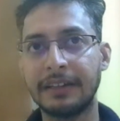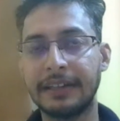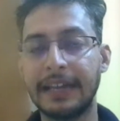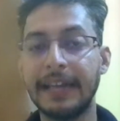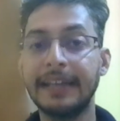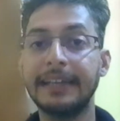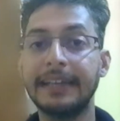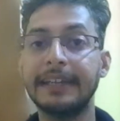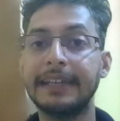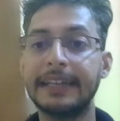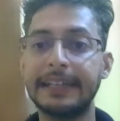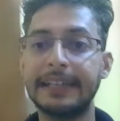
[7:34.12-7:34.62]

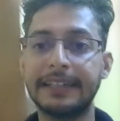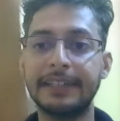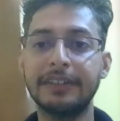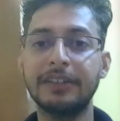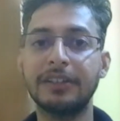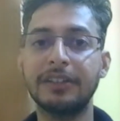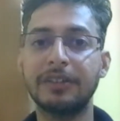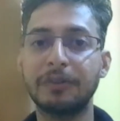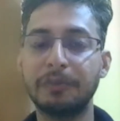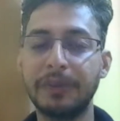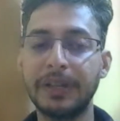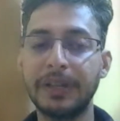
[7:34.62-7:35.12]
then it
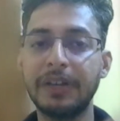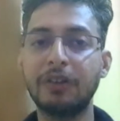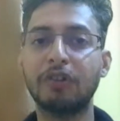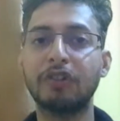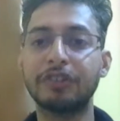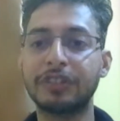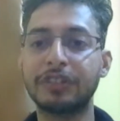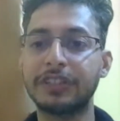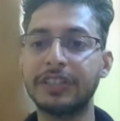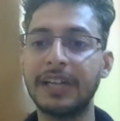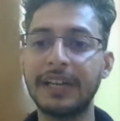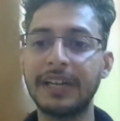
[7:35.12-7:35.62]
is be
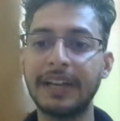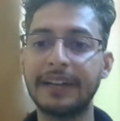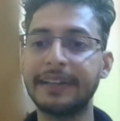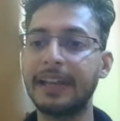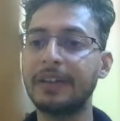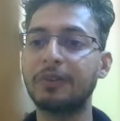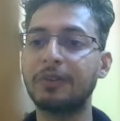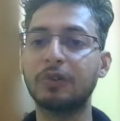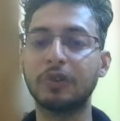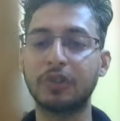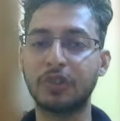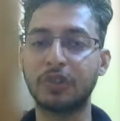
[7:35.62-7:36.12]
considered
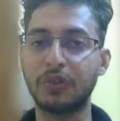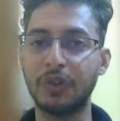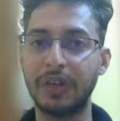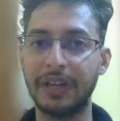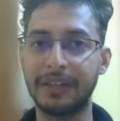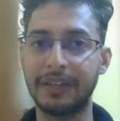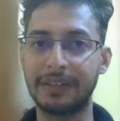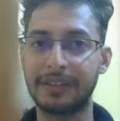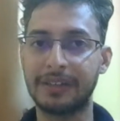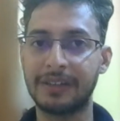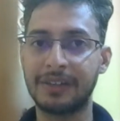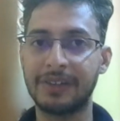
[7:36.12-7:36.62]
under good
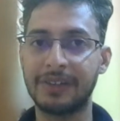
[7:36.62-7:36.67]
student.